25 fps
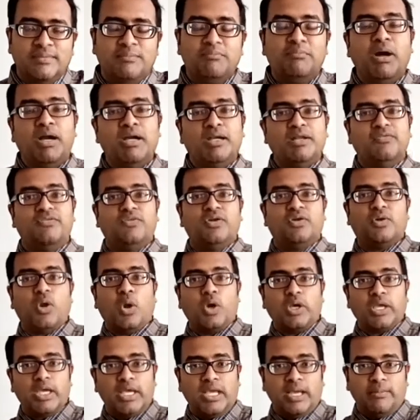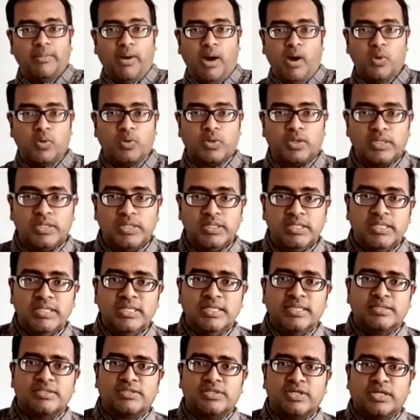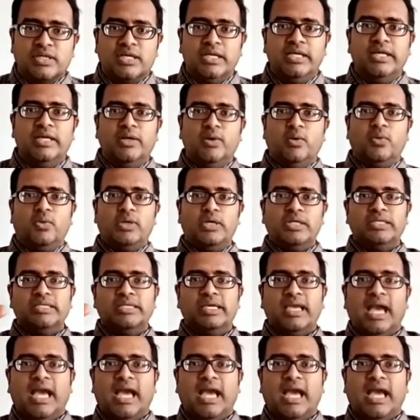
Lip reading: But if you are talking about strictly only the